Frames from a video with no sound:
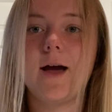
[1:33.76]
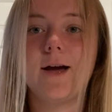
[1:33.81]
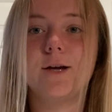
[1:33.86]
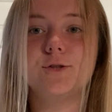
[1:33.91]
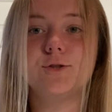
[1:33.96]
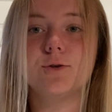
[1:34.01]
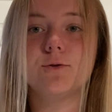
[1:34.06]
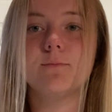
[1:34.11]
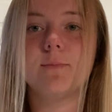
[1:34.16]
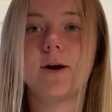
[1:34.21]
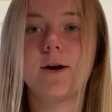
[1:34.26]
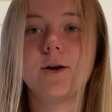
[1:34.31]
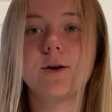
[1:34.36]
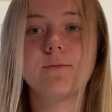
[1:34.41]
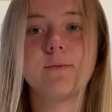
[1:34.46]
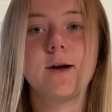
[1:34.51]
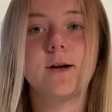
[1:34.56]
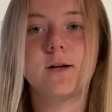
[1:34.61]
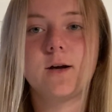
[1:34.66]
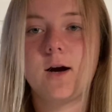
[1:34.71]
as shown by her
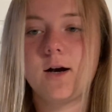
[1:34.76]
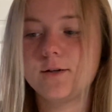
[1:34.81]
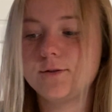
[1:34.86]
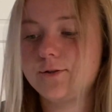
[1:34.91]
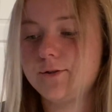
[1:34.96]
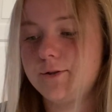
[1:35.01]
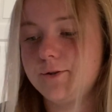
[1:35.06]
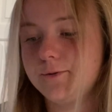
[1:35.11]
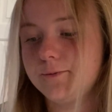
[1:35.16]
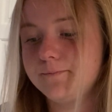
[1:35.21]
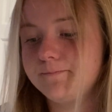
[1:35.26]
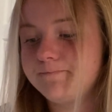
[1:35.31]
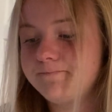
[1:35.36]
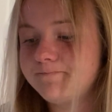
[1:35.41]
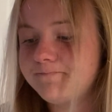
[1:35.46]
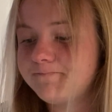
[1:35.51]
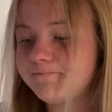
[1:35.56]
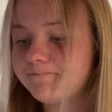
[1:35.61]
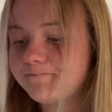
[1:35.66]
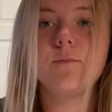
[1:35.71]
red costume.
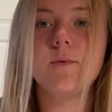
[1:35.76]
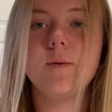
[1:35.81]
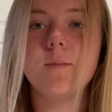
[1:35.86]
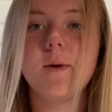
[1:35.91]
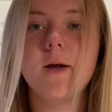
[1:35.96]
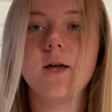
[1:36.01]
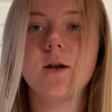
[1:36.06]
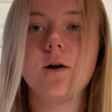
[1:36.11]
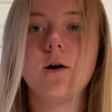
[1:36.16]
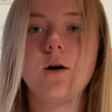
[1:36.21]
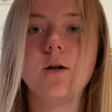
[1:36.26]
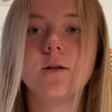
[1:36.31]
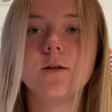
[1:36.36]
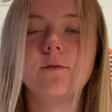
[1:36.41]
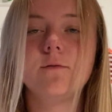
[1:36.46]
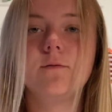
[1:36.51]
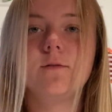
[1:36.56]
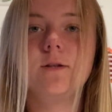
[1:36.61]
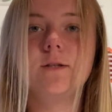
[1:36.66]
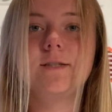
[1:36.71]
We made all
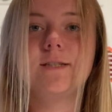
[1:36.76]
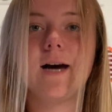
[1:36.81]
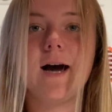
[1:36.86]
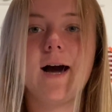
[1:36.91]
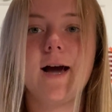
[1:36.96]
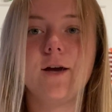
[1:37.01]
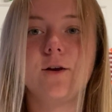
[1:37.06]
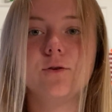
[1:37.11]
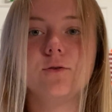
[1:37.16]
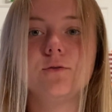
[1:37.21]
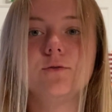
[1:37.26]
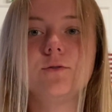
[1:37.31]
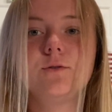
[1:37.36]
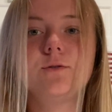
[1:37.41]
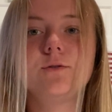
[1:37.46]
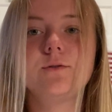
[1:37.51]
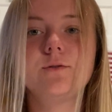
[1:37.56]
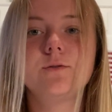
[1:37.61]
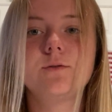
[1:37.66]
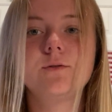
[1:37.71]
of the
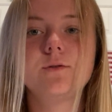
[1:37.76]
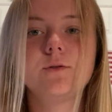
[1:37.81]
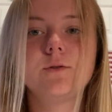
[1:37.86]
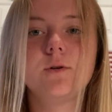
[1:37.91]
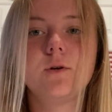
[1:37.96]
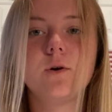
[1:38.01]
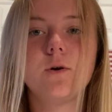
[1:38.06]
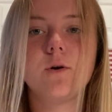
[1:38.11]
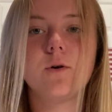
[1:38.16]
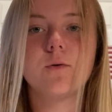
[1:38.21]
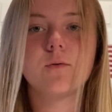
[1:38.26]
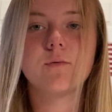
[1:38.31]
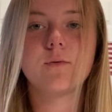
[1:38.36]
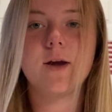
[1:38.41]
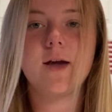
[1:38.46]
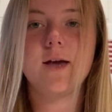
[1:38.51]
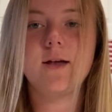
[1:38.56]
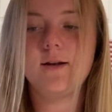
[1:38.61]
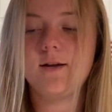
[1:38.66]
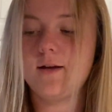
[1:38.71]
titles
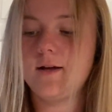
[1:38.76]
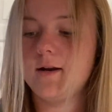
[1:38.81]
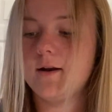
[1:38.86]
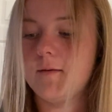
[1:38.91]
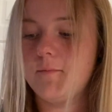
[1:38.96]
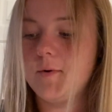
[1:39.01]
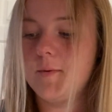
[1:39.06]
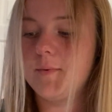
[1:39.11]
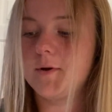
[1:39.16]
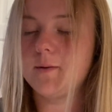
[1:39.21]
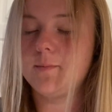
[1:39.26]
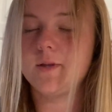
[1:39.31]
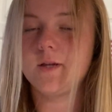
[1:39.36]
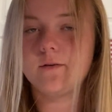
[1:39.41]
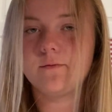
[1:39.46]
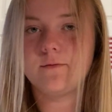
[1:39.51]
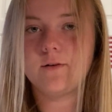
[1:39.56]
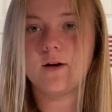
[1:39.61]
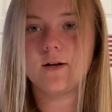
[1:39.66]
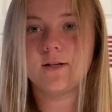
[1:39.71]
red and we put them in the
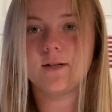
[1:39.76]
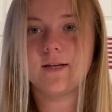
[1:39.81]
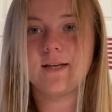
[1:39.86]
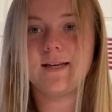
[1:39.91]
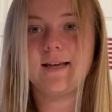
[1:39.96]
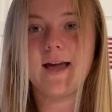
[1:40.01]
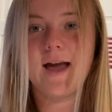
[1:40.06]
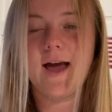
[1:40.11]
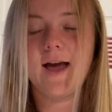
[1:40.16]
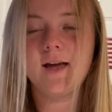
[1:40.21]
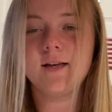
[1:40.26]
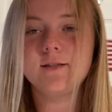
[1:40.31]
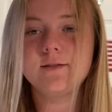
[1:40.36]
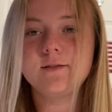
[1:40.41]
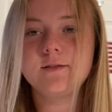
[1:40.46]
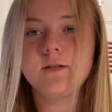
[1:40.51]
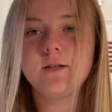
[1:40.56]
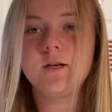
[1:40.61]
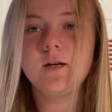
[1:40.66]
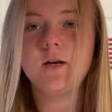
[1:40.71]
font
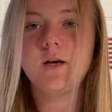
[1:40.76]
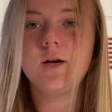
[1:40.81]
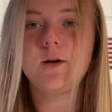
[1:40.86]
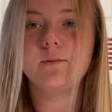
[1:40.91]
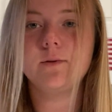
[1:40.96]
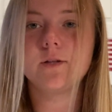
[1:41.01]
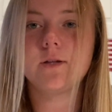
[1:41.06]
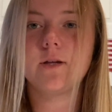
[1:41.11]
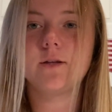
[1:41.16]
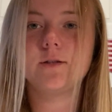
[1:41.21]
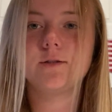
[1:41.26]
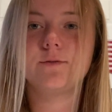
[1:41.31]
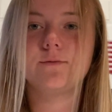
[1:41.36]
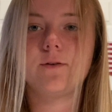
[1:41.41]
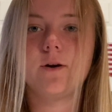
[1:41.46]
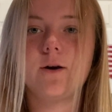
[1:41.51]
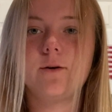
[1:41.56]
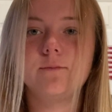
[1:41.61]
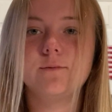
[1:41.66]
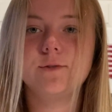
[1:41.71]
Gaz. We thought this
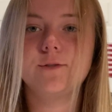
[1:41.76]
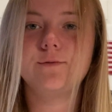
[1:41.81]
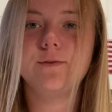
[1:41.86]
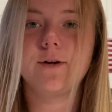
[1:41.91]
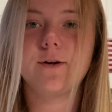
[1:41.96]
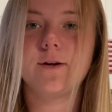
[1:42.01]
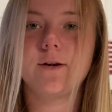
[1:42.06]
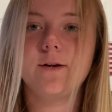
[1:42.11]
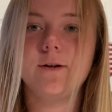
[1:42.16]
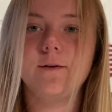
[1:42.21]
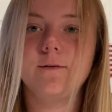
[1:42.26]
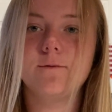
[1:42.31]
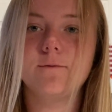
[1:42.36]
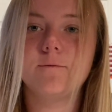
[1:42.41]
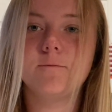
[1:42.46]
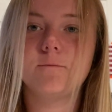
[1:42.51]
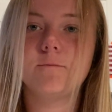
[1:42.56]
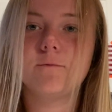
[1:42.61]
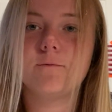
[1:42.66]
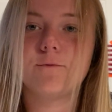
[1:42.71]
font was very
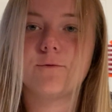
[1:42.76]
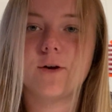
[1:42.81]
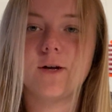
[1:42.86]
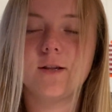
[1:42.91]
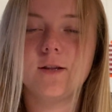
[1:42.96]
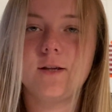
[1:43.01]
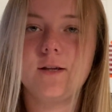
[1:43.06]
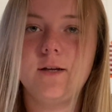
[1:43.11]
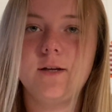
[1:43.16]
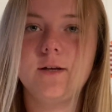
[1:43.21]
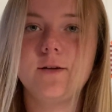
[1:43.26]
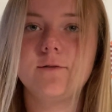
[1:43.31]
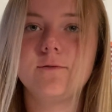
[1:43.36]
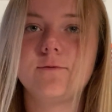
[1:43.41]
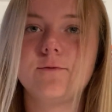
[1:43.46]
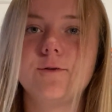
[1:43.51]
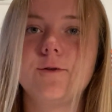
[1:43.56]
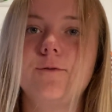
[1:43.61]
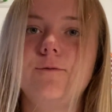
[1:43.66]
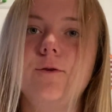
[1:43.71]
friendly
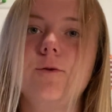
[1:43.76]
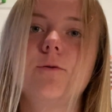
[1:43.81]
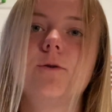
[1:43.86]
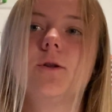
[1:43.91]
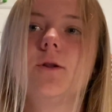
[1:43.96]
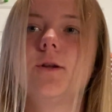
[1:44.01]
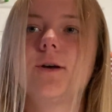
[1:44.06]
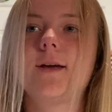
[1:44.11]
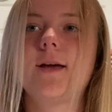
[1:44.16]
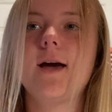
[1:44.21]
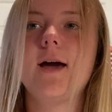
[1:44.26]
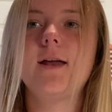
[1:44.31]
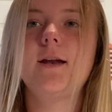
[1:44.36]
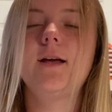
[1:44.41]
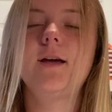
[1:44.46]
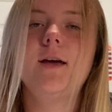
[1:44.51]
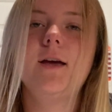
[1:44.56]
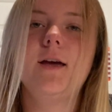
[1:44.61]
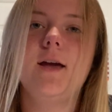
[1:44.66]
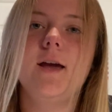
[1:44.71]
for the viewer to look at
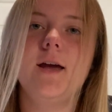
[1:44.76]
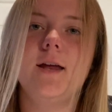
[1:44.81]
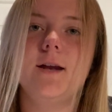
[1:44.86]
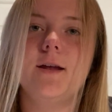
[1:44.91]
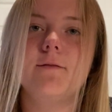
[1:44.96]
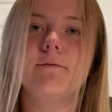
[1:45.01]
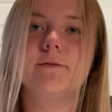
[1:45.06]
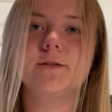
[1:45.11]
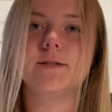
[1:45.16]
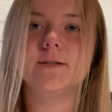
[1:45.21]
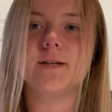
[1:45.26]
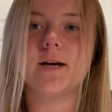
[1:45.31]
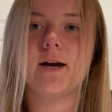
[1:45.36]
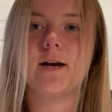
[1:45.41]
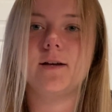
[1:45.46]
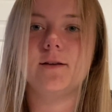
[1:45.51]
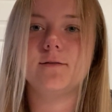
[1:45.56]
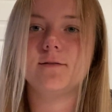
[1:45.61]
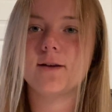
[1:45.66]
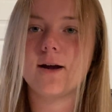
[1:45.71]
and
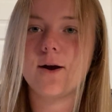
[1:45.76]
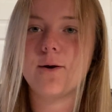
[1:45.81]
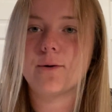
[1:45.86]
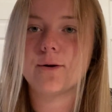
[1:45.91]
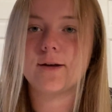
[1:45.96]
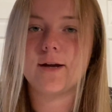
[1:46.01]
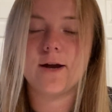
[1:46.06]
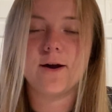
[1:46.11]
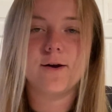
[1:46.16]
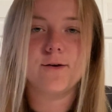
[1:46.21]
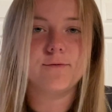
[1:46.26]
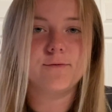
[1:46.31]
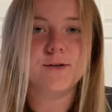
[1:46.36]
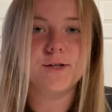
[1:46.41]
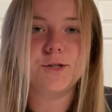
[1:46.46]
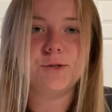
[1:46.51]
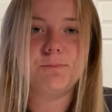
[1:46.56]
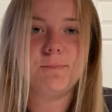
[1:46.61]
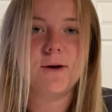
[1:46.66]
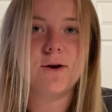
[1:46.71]
emphasized our carefree
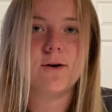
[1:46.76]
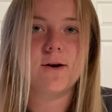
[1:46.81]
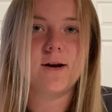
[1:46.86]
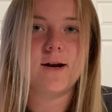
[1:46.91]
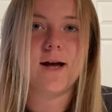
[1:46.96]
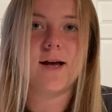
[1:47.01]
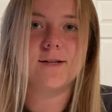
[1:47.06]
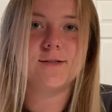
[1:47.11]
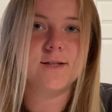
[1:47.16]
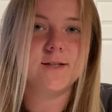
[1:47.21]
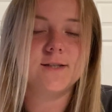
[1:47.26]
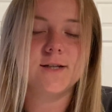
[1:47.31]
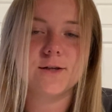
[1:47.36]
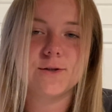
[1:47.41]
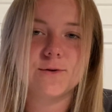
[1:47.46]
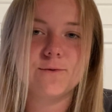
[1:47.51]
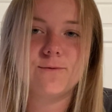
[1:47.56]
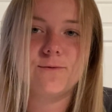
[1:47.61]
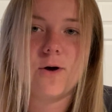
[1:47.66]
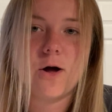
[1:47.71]
spirit as it
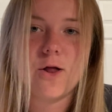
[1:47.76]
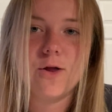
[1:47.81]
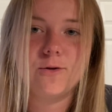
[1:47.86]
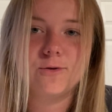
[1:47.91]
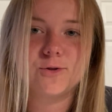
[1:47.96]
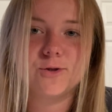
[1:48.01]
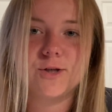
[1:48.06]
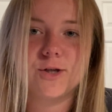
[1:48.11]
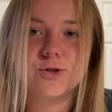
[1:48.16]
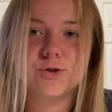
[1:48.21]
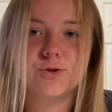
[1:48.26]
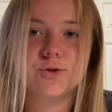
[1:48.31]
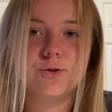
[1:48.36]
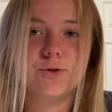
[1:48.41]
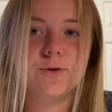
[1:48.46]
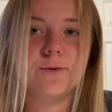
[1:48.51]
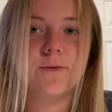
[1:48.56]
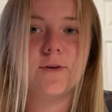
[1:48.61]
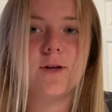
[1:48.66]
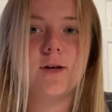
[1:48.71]
doesn't follow
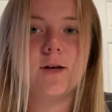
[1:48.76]
traditional